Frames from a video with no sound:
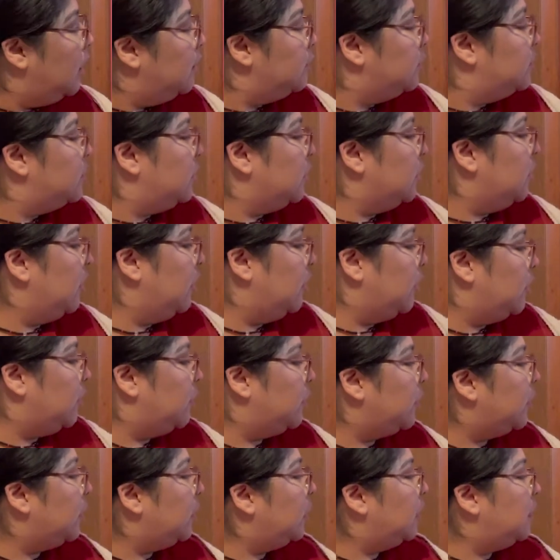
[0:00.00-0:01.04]
sugar and
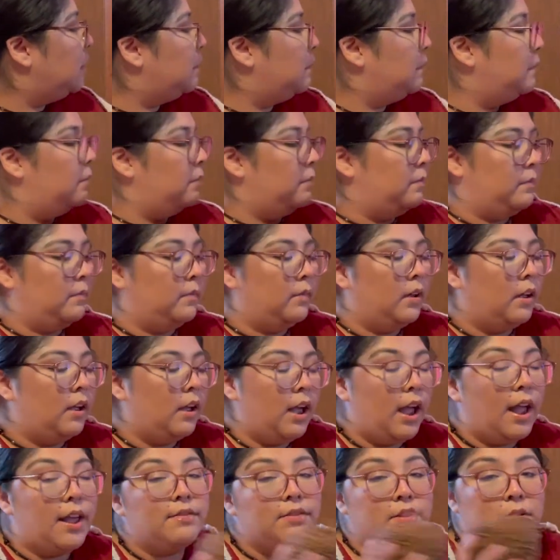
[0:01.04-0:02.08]
cream.
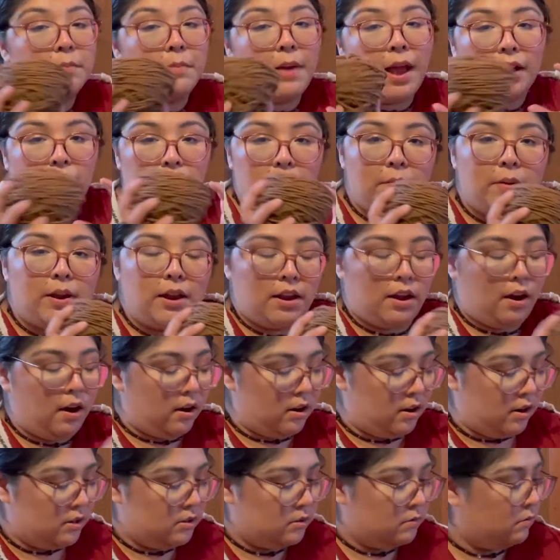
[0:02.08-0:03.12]
I have some macrame yarn
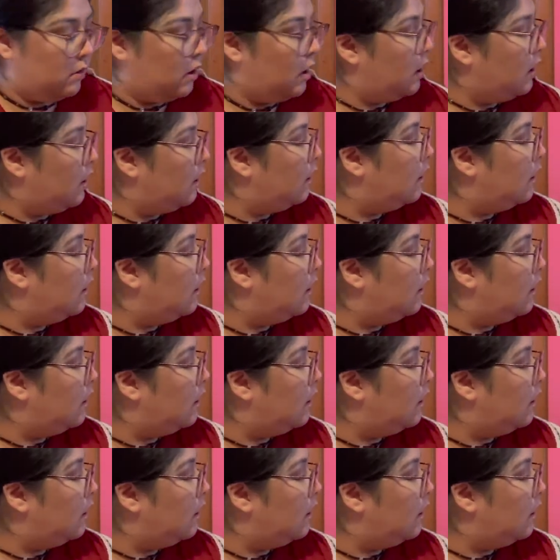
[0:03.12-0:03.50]
as well.